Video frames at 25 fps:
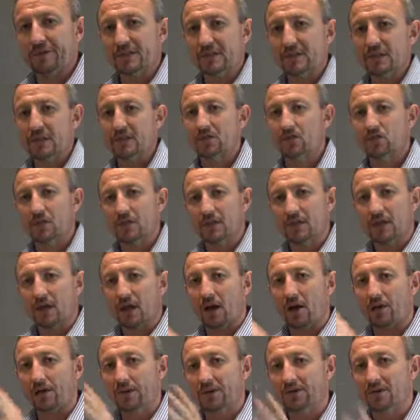is literally
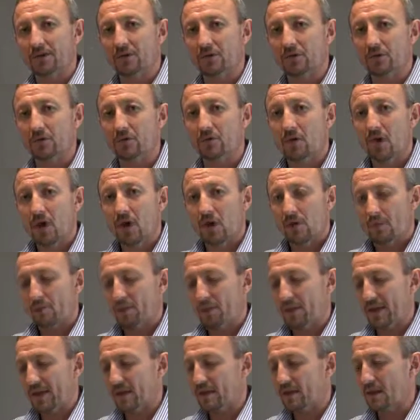going to
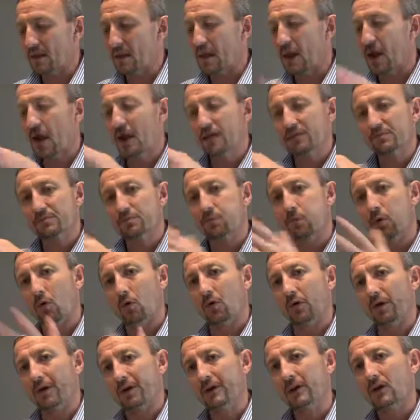be the last
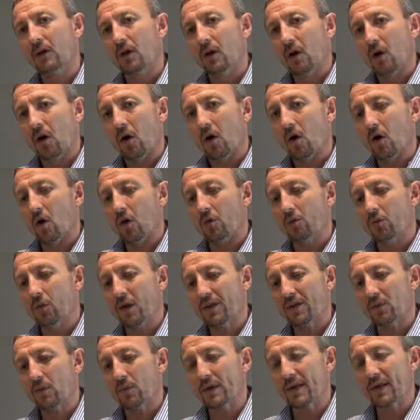point of
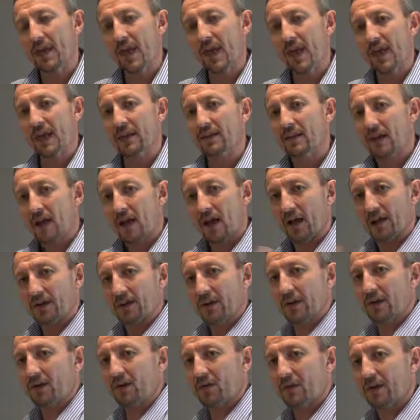whether we get an
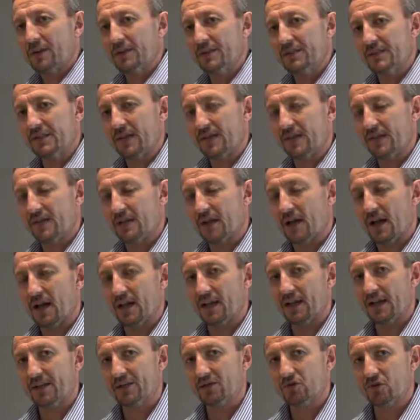increase in
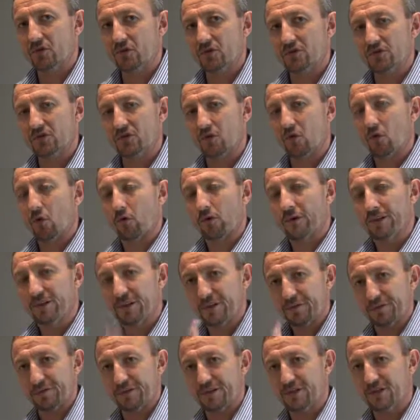electrons or a
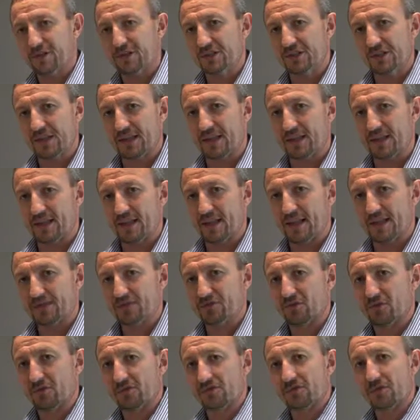deficiency in
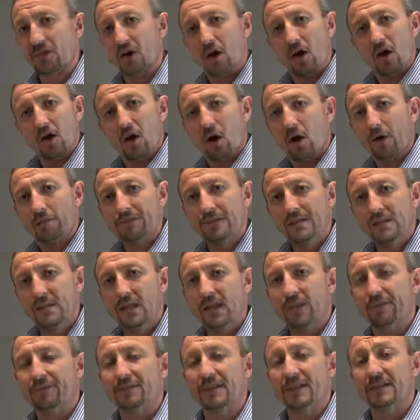electrons.
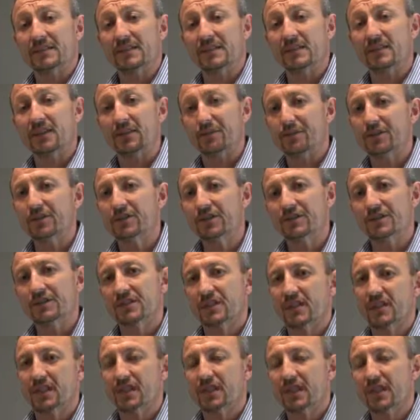Obviously, if there's a
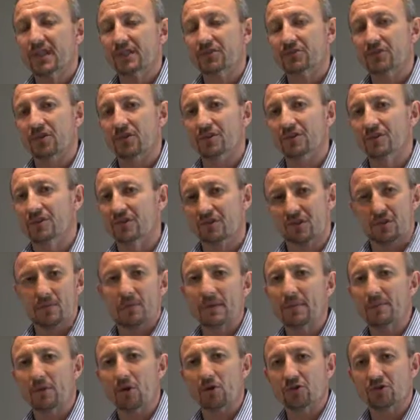deficiency in electrons, it's going
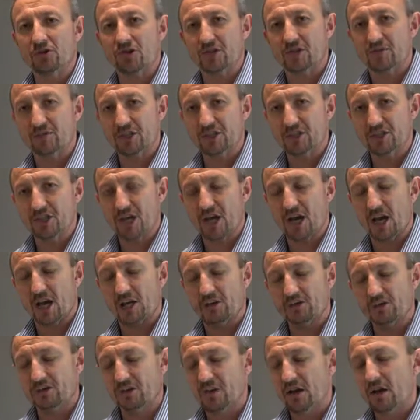to be positively
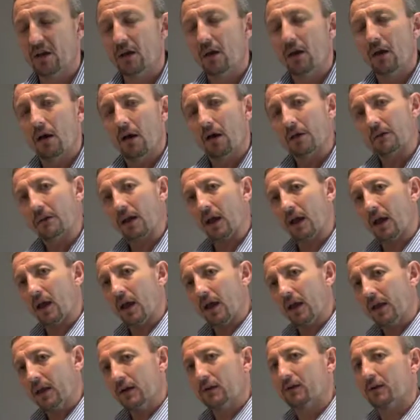charged. An
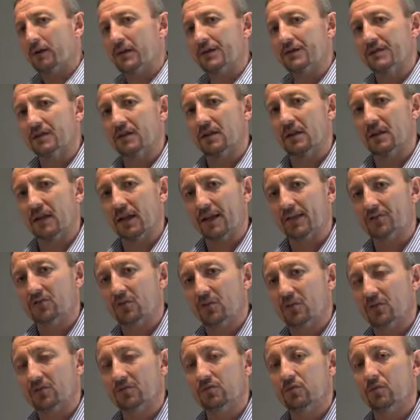increase in
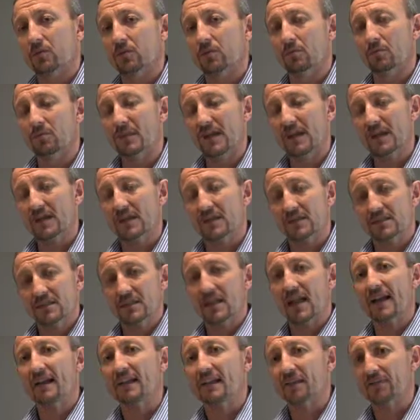electrons will mean it's
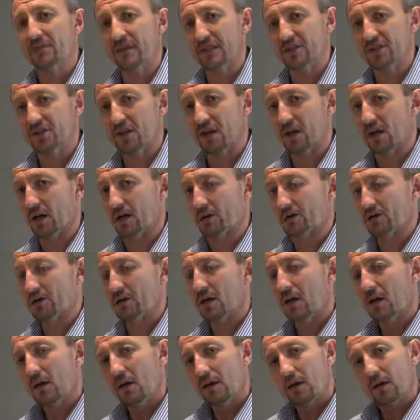negatively charged.
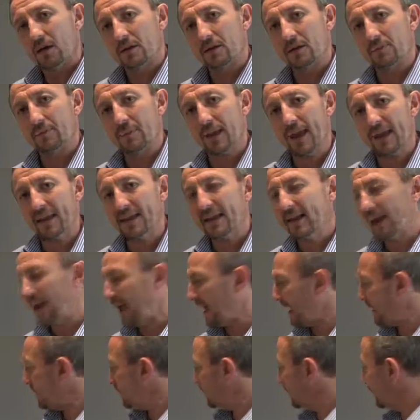And depending
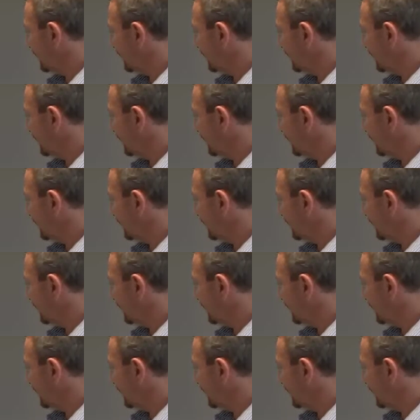how